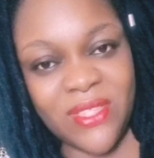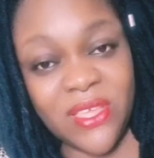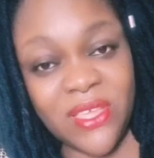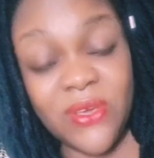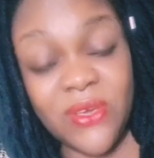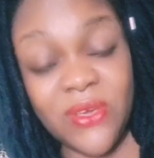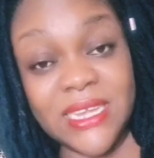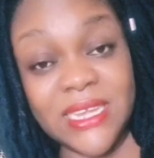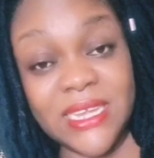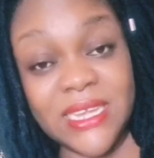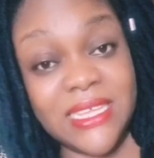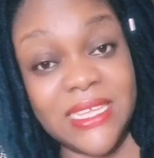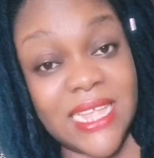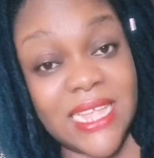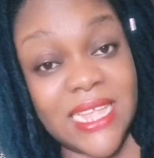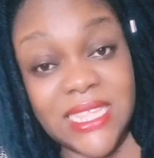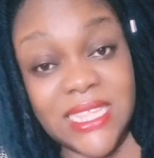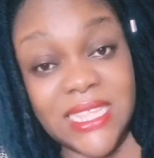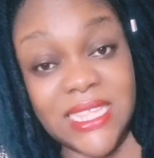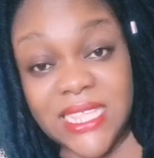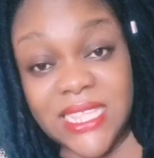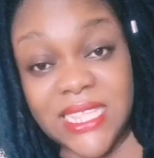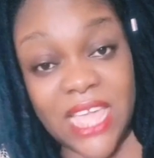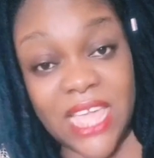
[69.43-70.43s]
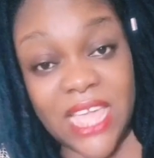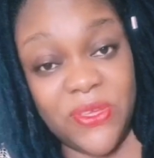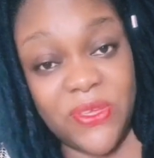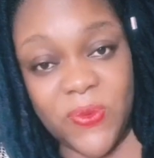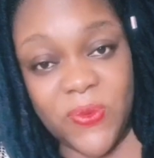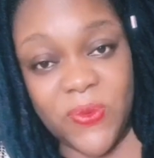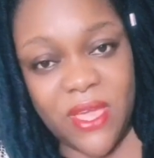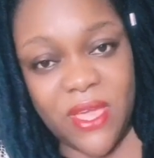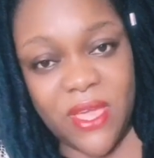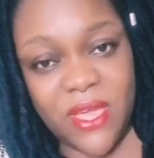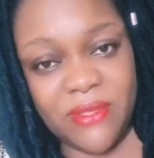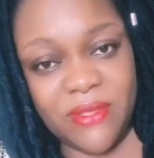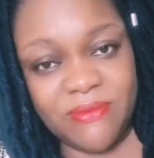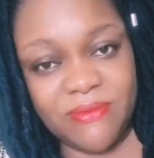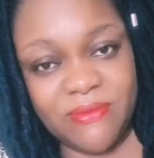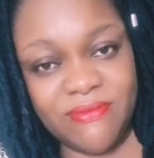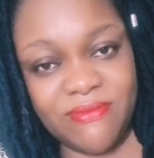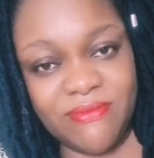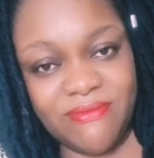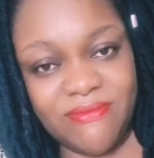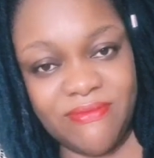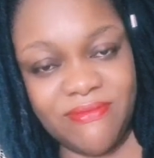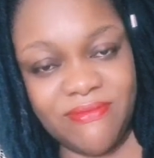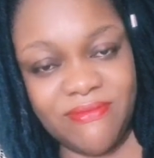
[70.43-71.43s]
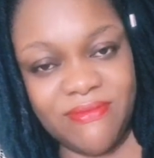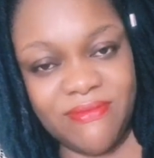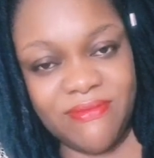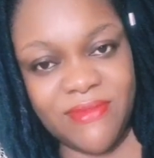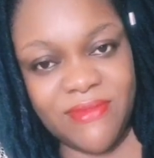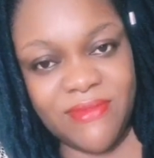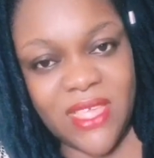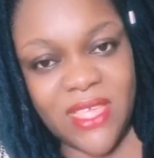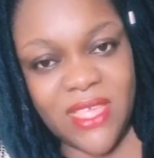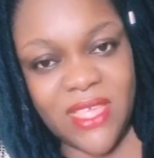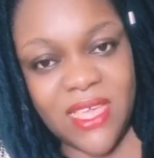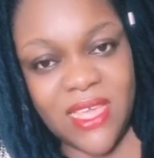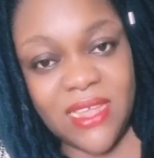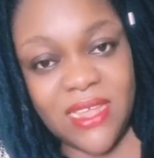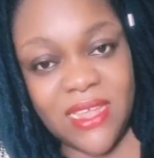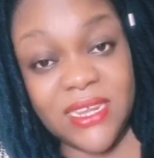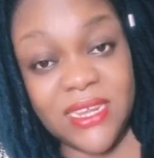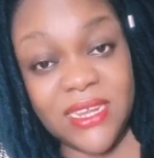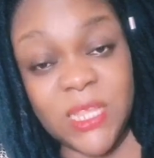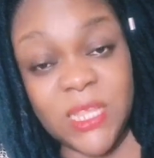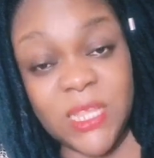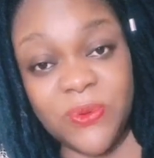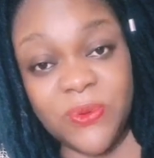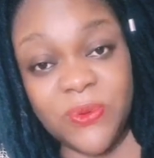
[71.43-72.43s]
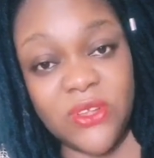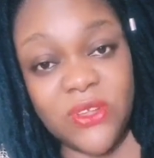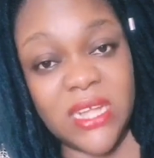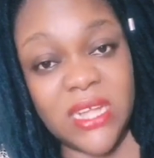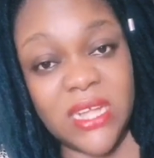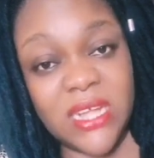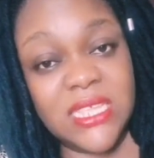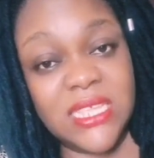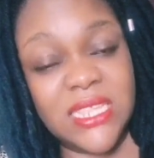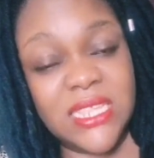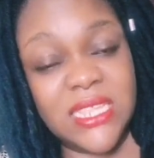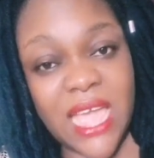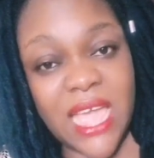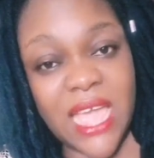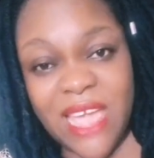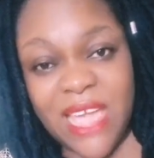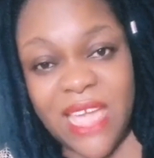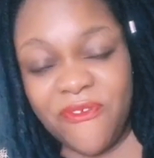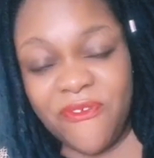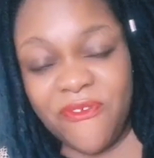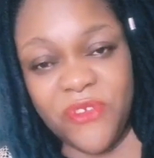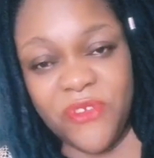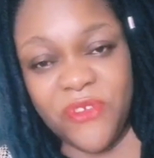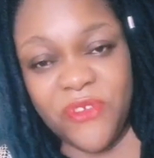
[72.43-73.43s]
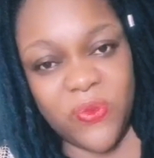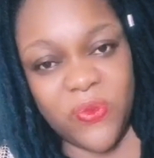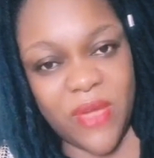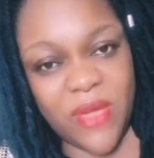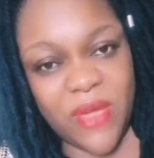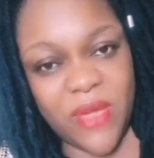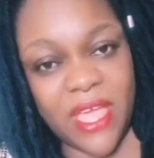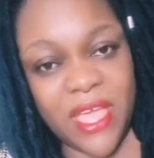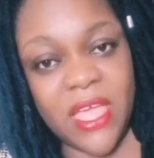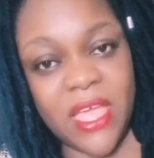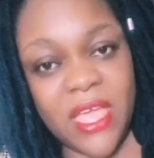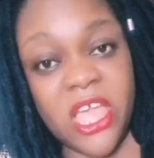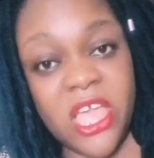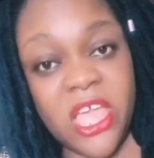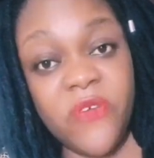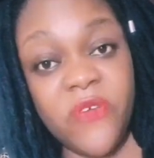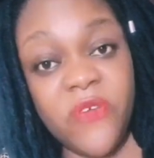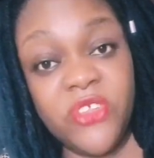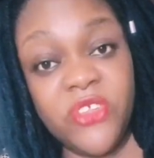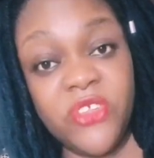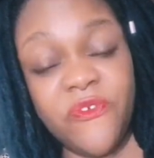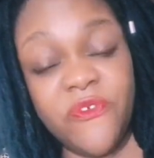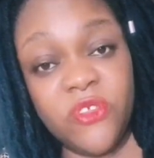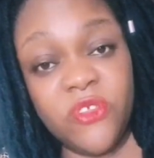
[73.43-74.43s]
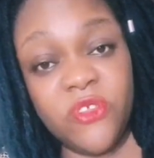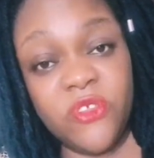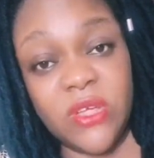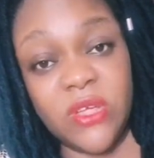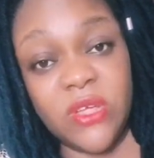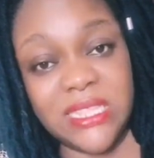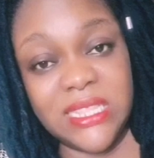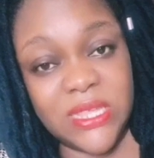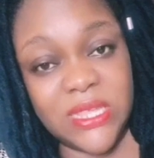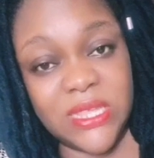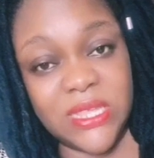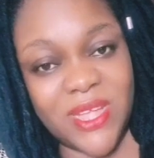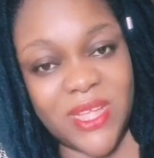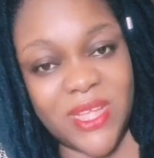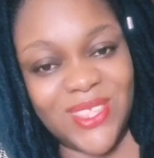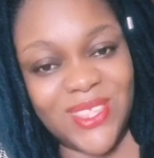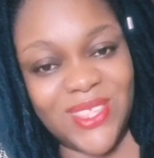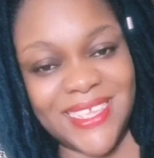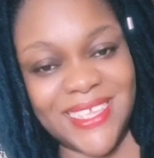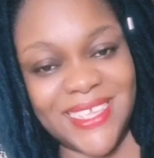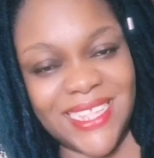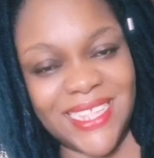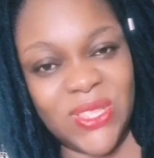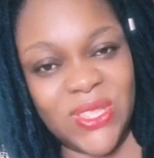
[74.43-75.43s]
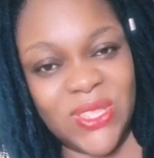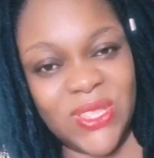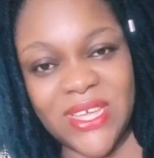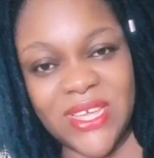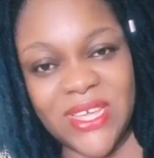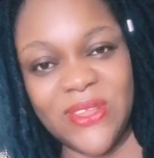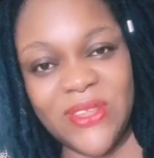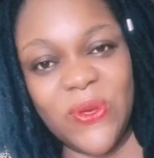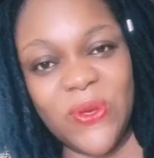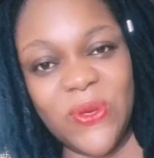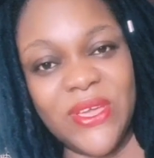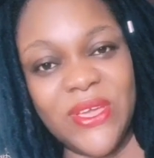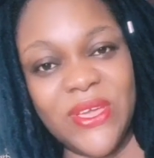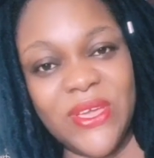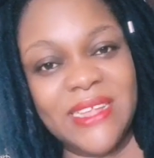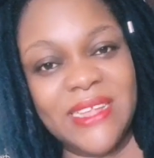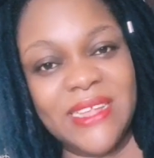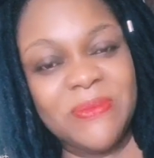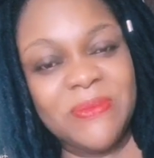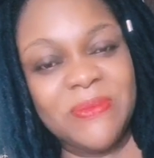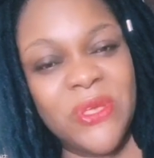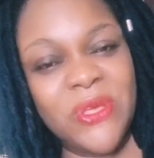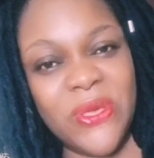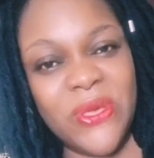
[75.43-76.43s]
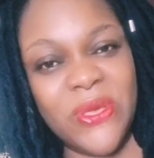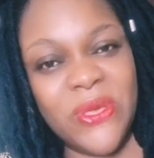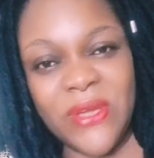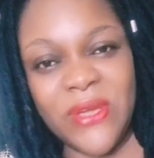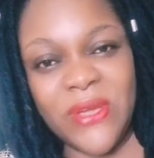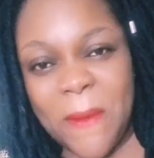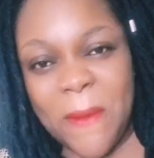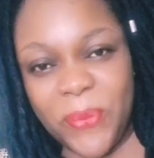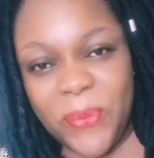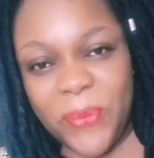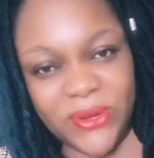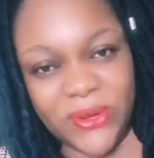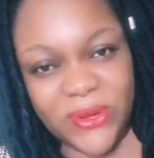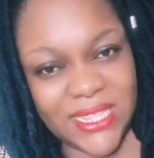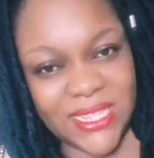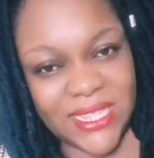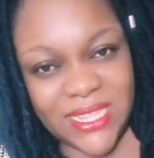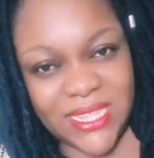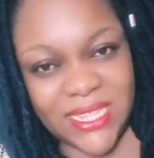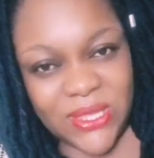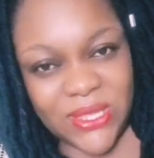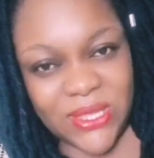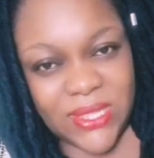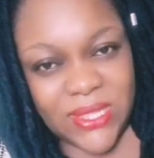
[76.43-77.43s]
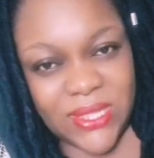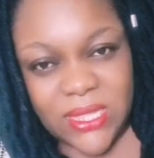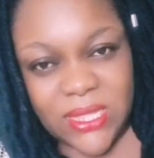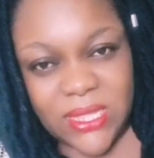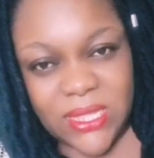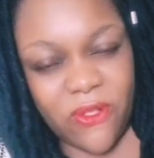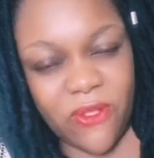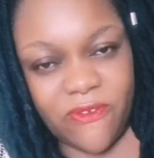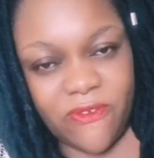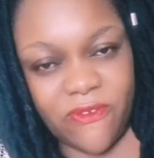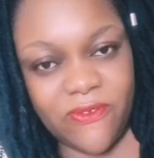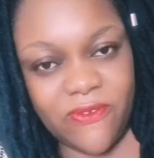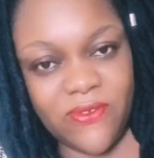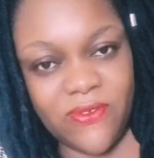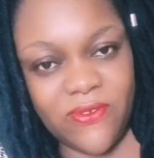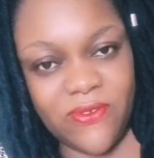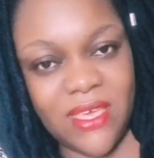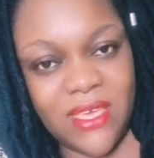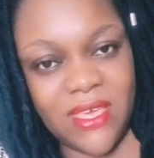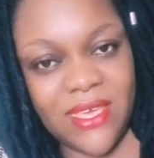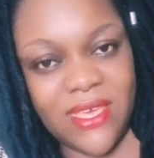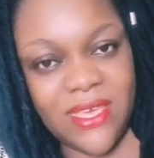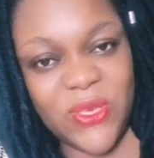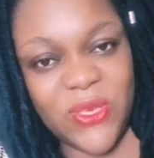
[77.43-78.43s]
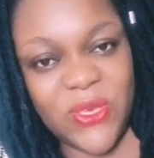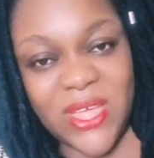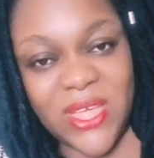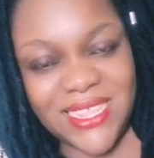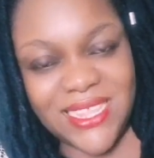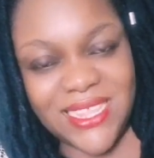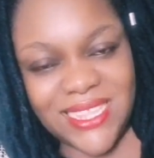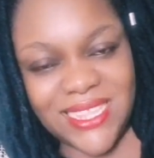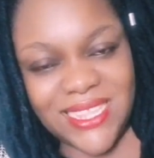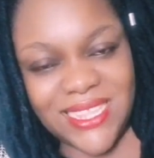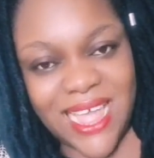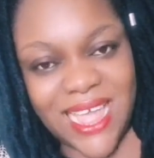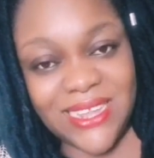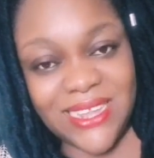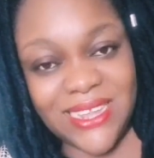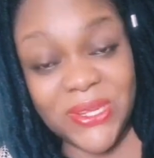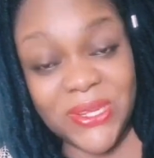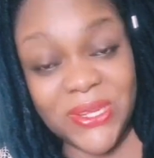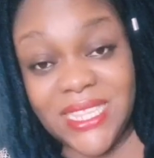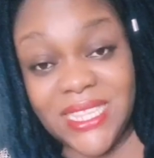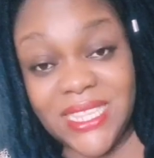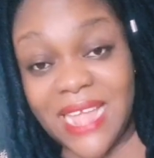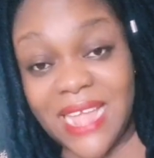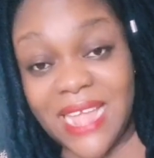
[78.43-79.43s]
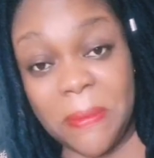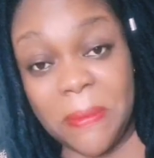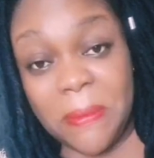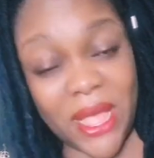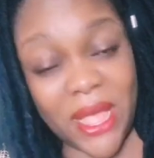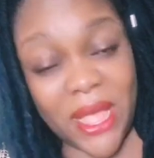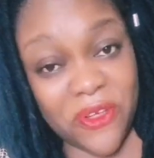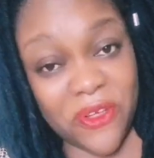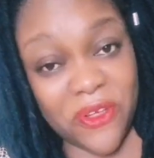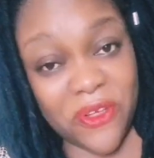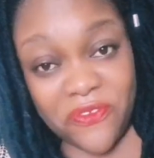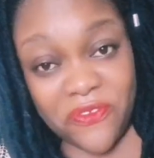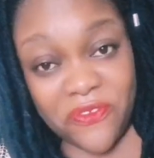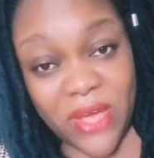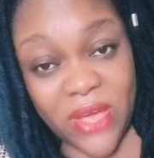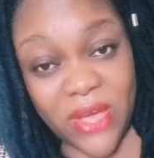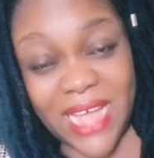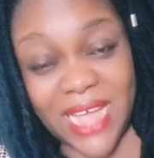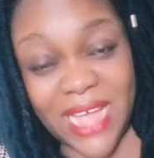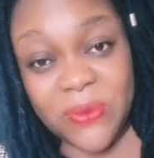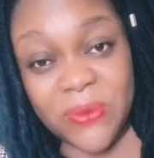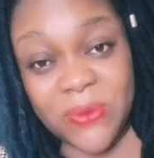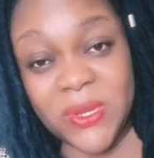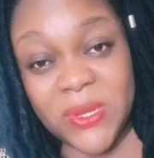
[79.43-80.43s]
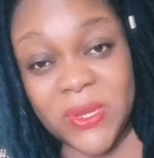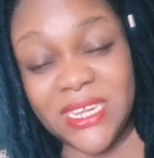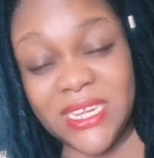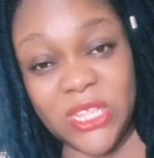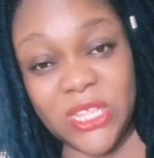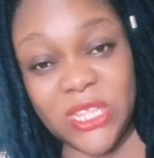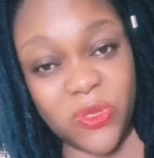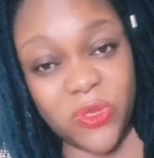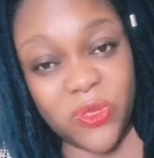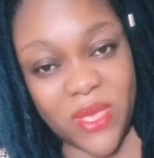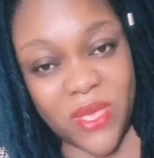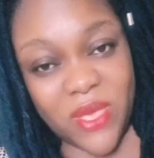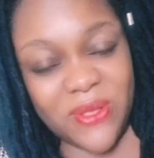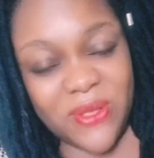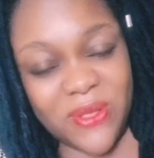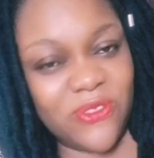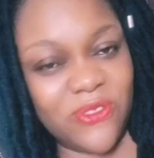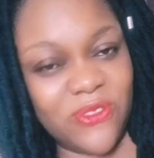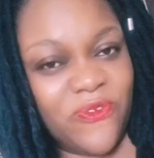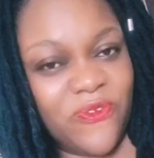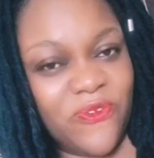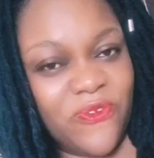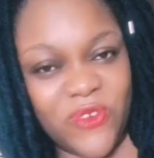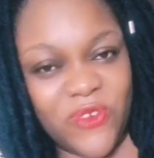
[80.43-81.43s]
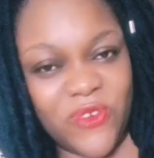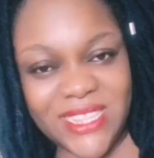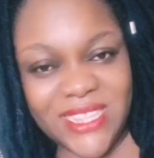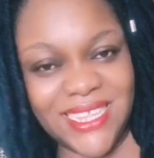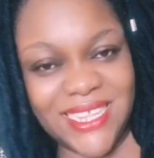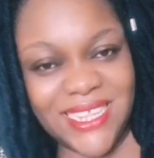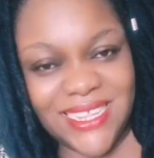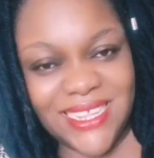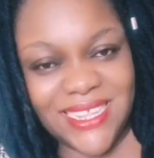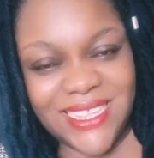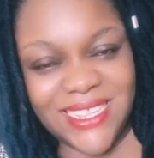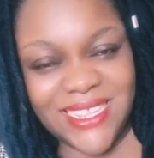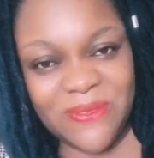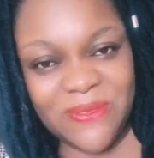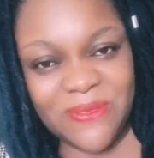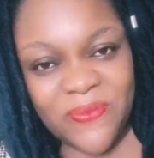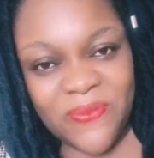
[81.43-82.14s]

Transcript: You can get it anywhere. This product is everywhere. Even if you don't see where to get it, you can produce it yourself. You understand? Just at the back of your head, within a twinkle, you've gotten it.